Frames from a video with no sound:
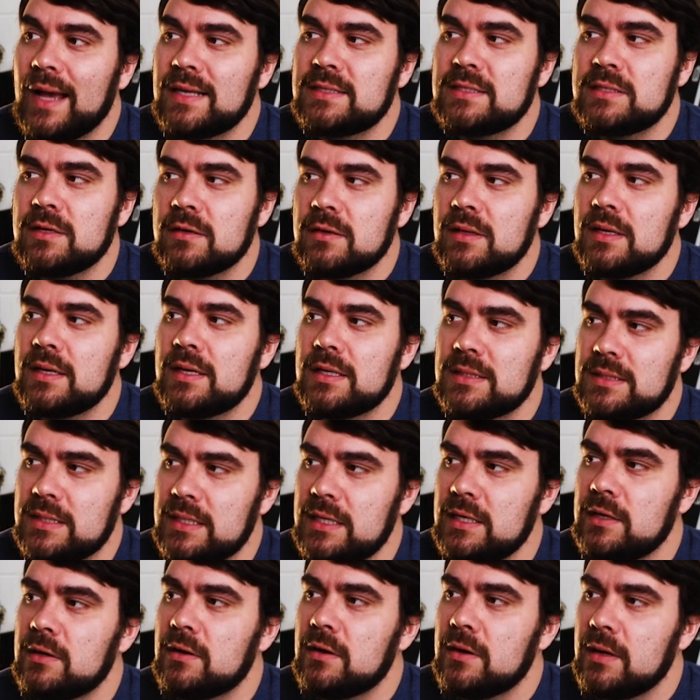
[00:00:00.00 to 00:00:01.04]
I still think it's
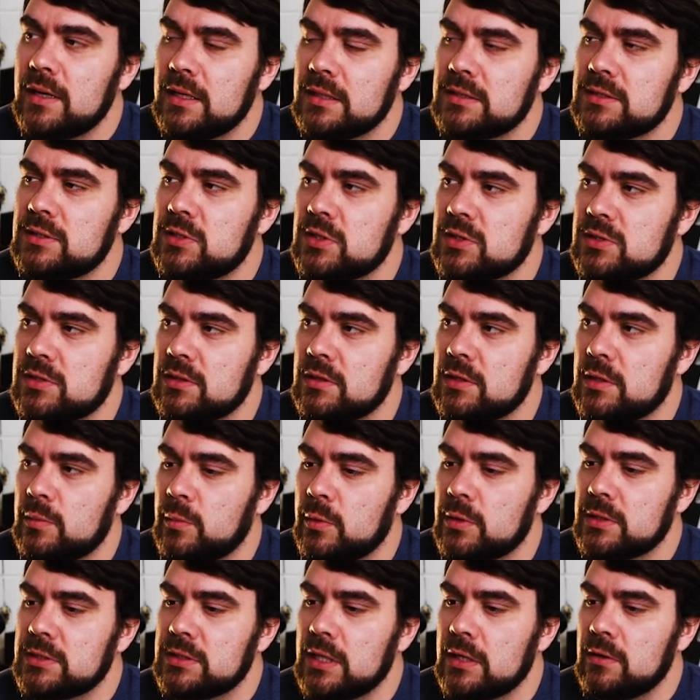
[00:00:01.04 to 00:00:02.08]
here, it's just a little
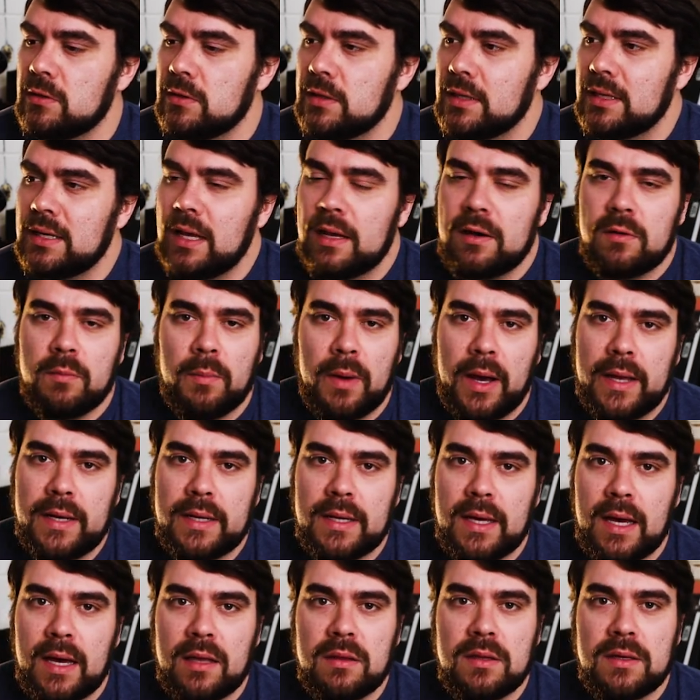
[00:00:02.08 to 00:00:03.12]
more subtle, and I don't mind
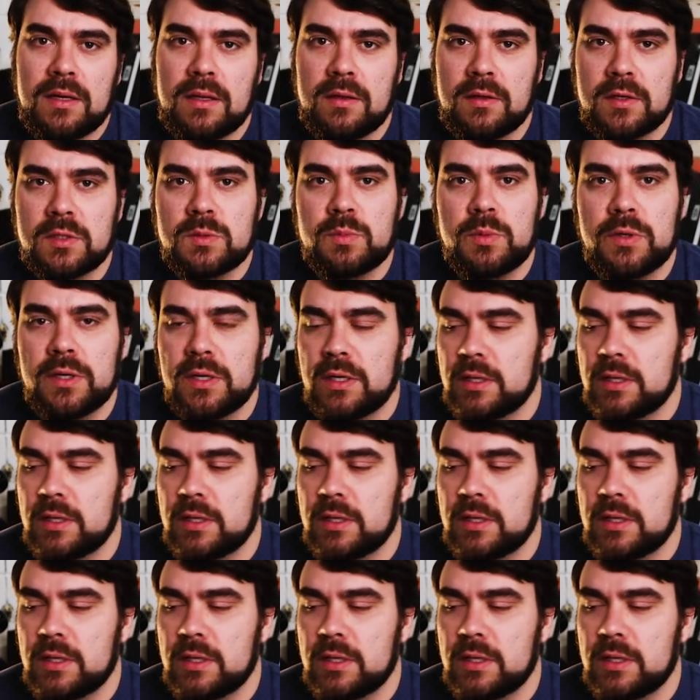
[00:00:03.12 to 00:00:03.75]
it. I think it looks pretty